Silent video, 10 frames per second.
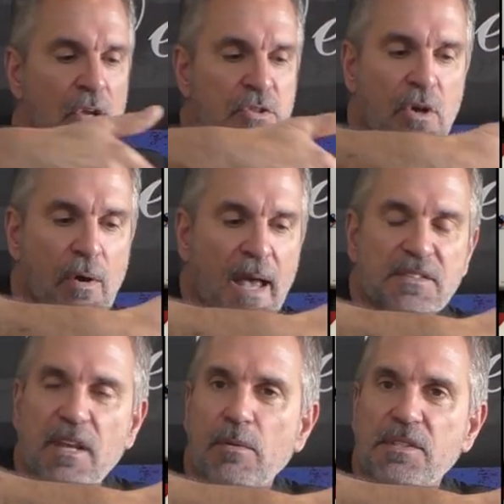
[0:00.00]
So
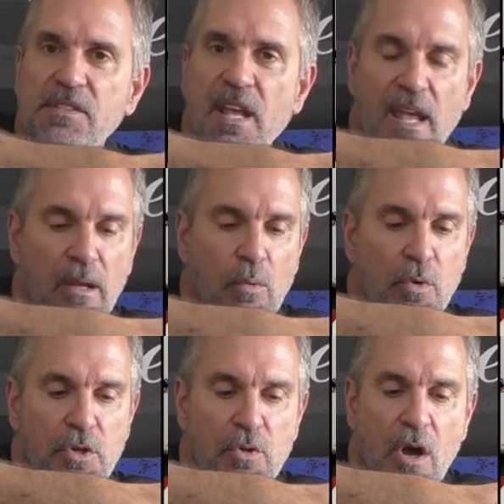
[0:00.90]
as I was saying,
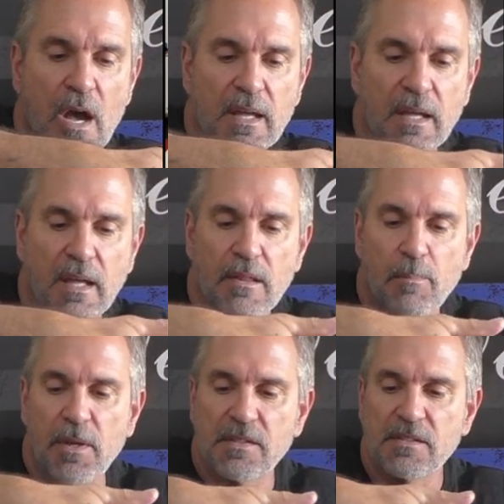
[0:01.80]
when you cock it, the
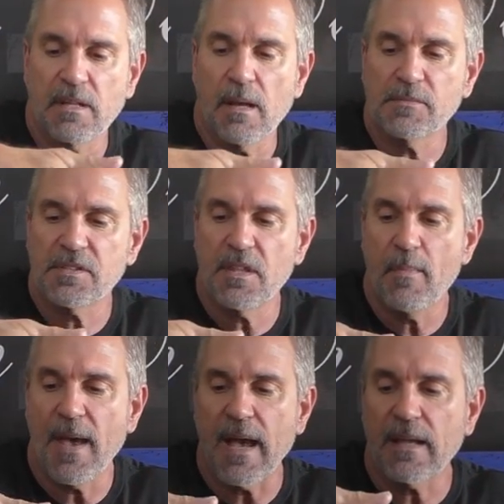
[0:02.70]
piston comes to the
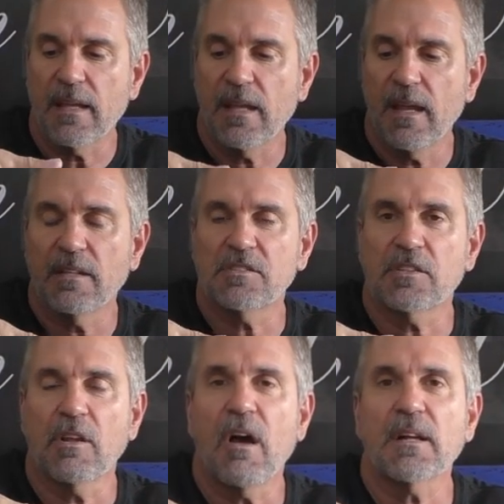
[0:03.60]
back and it's
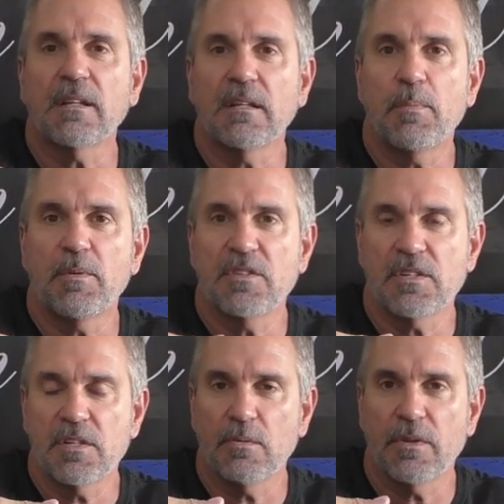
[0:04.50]
locked into
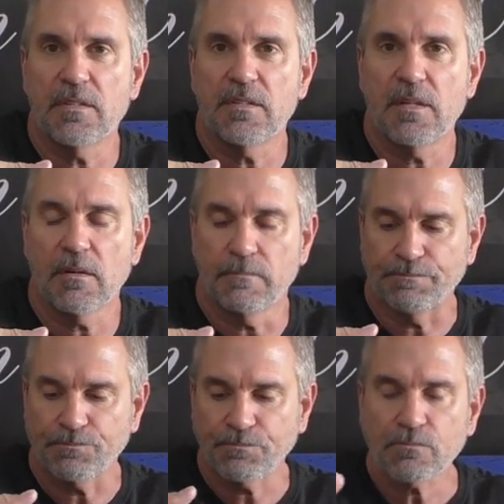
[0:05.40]
position with the sear.
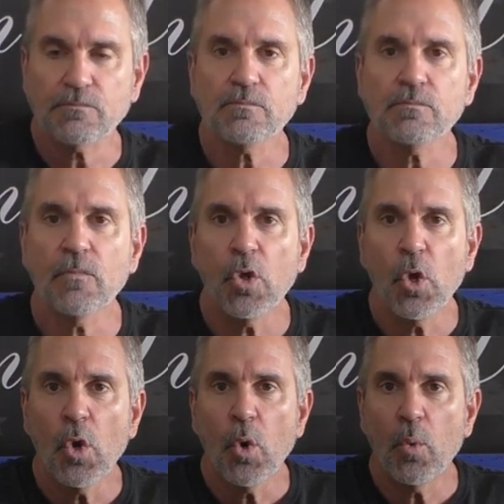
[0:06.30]

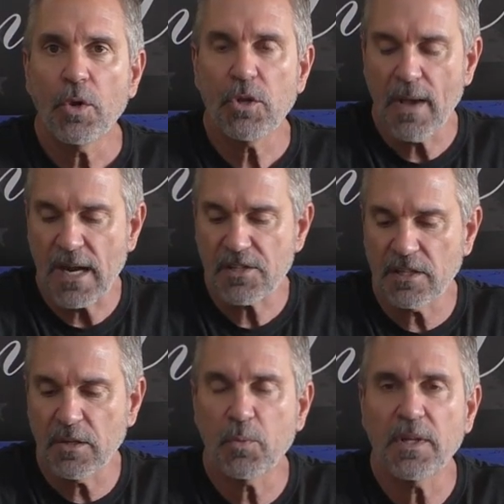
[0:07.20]
When you
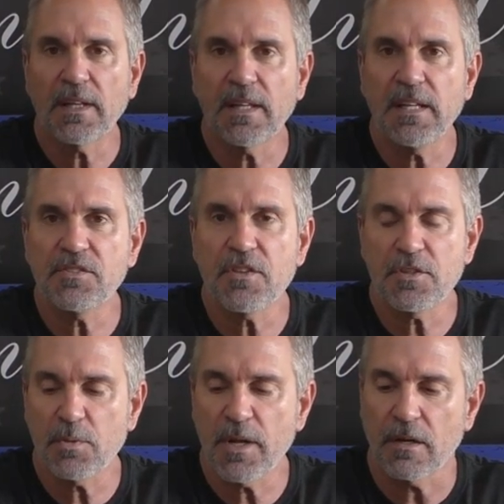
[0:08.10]
actually release the
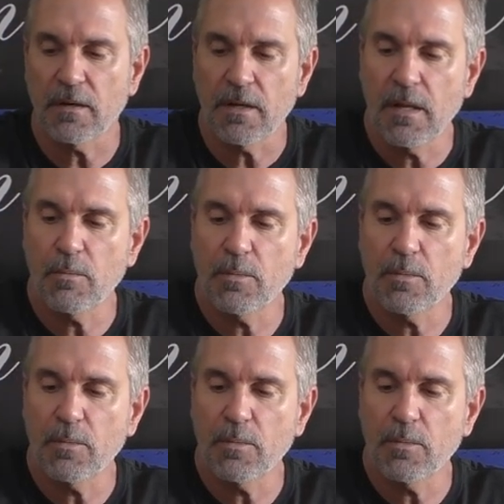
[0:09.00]
trigger, it